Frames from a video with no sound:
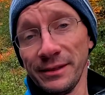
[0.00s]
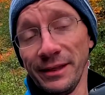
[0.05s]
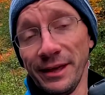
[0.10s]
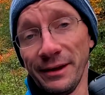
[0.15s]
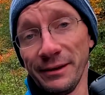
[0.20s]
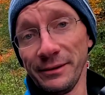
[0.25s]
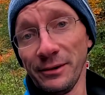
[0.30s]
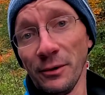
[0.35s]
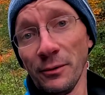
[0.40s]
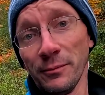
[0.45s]

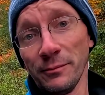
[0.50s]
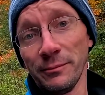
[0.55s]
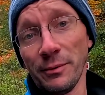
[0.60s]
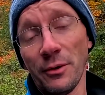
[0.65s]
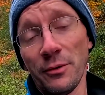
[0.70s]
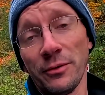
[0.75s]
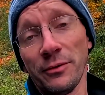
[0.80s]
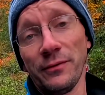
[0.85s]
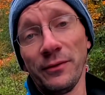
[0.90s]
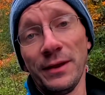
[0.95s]
that don't
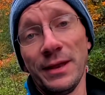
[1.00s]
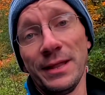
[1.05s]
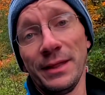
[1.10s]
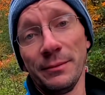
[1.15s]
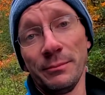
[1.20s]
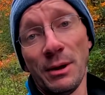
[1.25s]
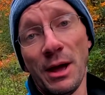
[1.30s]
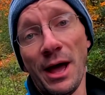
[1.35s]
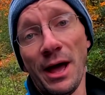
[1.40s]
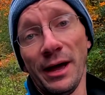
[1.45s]
both fit in
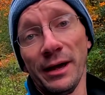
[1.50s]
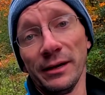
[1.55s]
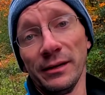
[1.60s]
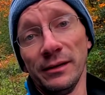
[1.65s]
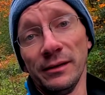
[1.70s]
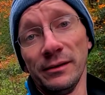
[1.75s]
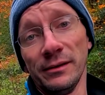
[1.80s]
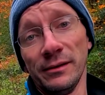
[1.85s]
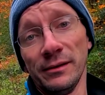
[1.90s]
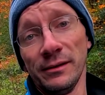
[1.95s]
the bag,
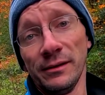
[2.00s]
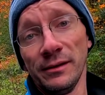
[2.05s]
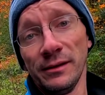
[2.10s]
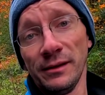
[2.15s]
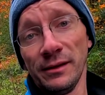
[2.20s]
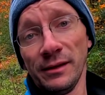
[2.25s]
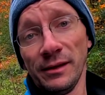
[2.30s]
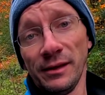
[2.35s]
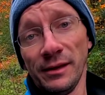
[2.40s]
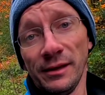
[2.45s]

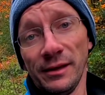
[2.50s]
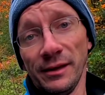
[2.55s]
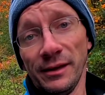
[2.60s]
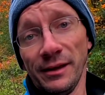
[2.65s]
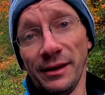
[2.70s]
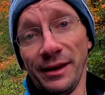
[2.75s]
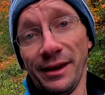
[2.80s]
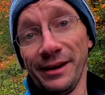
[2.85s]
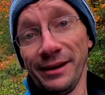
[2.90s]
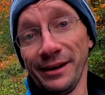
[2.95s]

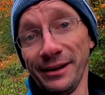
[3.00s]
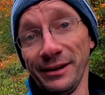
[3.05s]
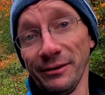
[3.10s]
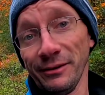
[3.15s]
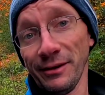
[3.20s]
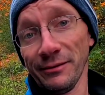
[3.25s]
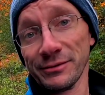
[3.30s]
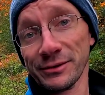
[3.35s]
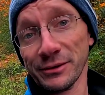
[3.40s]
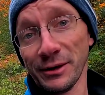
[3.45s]
and I
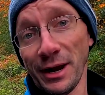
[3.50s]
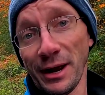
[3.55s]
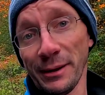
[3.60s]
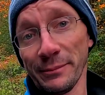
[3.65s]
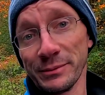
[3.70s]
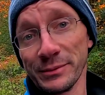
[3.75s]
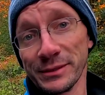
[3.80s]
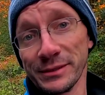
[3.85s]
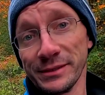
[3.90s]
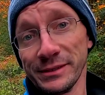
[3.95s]
don't have
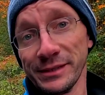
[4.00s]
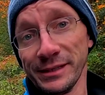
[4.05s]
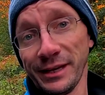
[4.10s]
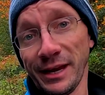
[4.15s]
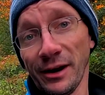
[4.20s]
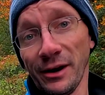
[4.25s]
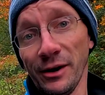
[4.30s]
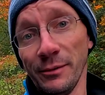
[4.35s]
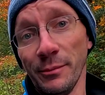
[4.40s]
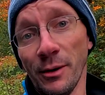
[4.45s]
straps to
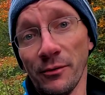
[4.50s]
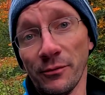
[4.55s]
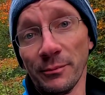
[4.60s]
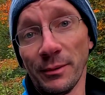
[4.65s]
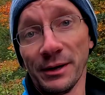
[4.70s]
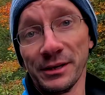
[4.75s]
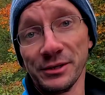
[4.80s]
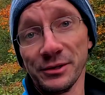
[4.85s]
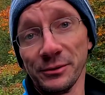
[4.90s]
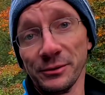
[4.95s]
carry them over
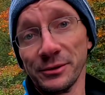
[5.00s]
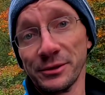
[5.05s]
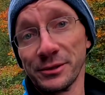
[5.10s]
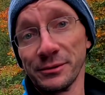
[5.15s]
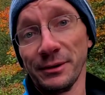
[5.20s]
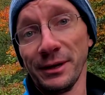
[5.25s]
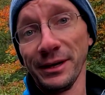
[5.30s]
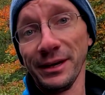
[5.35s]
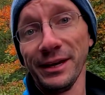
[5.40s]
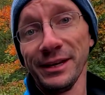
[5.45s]
my shoulder,
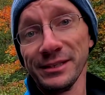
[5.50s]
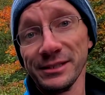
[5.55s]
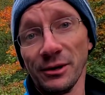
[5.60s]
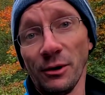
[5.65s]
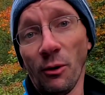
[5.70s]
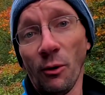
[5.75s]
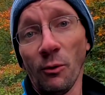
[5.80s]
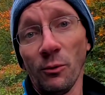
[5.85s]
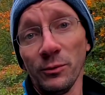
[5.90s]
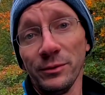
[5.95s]
so I get
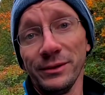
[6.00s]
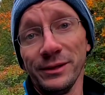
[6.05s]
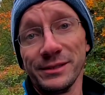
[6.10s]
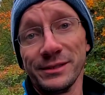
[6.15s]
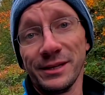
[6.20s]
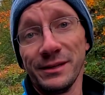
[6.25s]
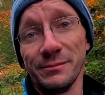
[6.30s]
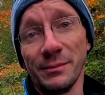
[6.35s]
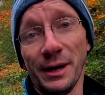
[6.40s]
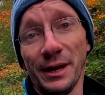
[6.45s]
to hold
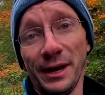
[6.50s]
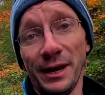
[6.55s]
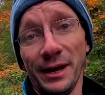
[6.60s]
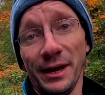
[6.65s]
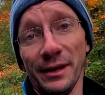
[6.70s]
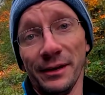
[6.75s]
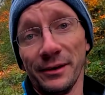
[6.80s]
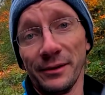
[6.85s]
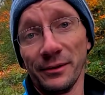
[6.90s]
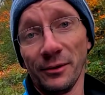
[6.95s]
this in my
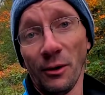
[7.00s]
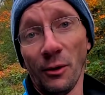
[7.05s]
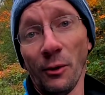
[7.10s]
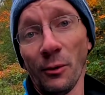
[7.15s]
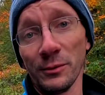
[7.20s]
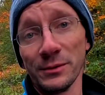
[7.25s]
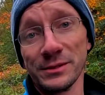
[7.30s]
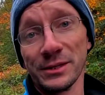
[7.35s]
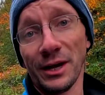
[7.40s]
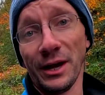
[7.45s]
hand the
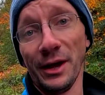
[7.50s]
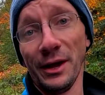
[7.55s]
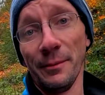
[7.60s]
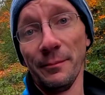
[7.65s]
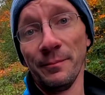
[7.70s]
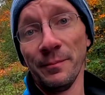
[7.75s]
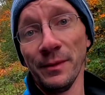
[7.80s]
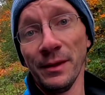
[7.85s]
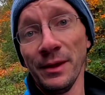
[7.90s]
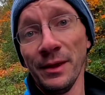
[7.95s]
whole
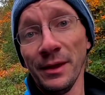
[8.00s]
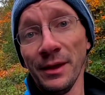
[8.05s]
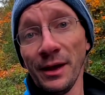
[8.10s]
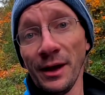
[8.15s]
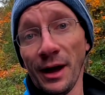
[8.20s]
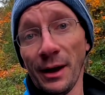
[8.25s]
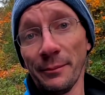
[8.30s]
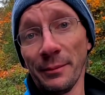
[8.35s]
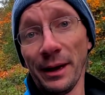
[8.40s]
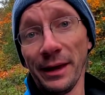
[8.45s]
time
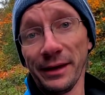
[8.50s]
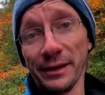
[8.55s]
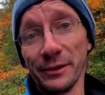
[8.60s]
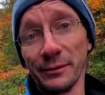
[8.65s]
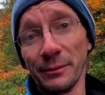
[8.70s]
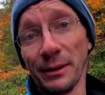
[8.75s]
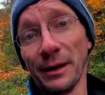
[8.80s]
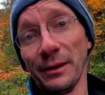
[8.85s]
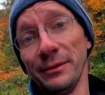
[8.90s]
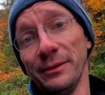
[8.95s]
I'm hiking
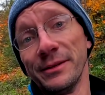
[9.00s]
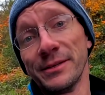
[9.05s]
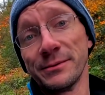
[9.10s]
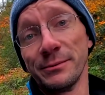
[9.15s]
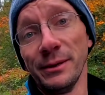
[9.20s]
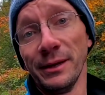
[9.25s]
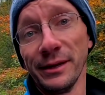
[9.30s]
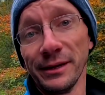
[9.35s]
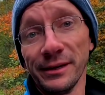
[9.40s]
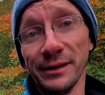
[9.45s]
around this
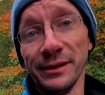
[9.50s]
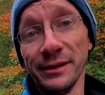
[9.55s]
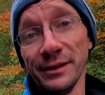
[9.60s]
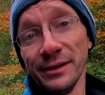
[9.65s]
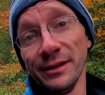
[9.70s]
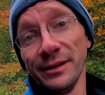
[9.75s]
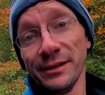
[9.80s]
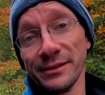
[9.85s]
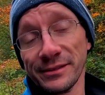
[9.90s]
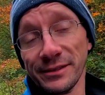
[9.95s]
week.
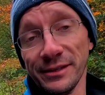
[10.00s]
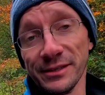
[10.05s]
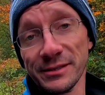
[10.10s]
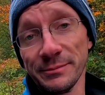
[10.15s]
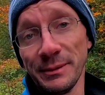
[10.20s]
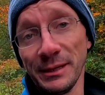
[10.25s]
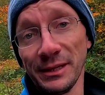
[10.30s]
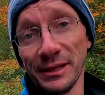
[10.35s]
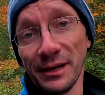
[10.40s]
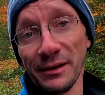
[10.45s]
So this
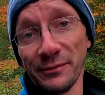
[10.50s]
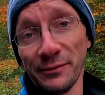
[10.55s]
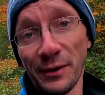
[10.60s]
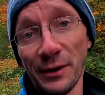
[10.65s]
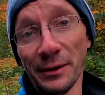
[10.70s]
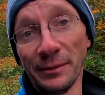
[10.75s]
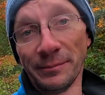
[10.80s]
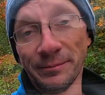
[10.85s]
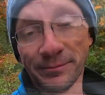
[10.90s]
will be a lot of fun.